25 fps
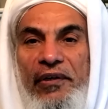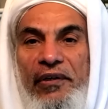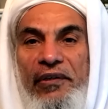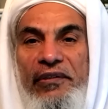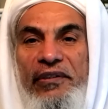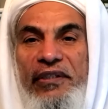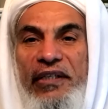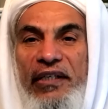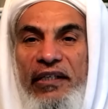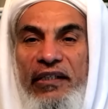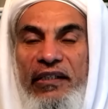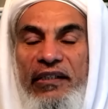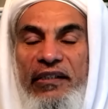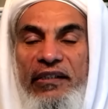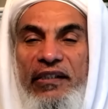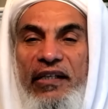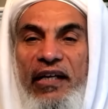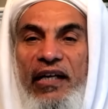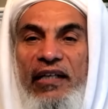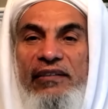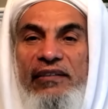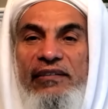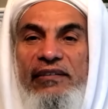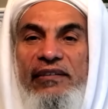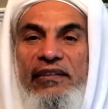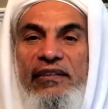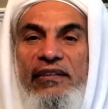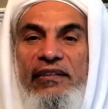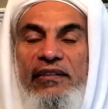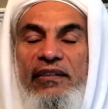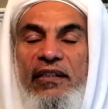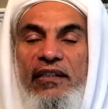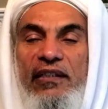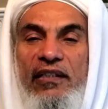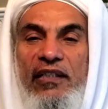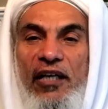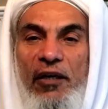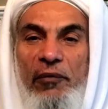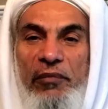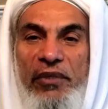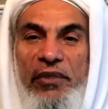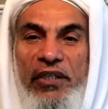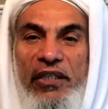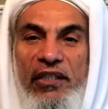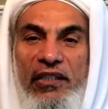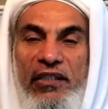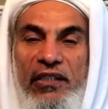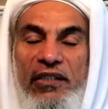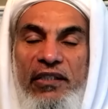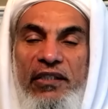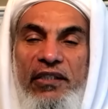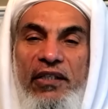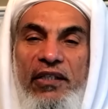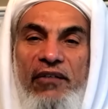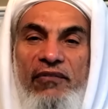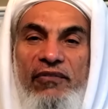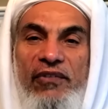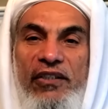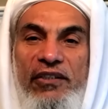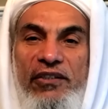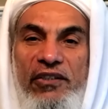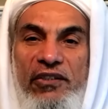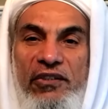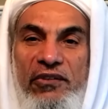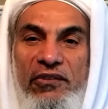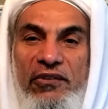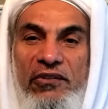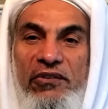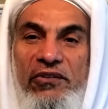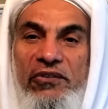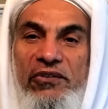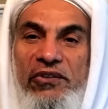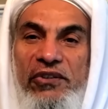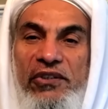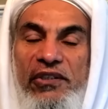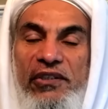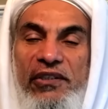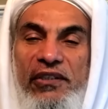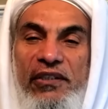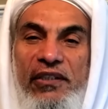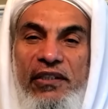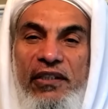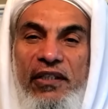recognizing the coming of the Junud,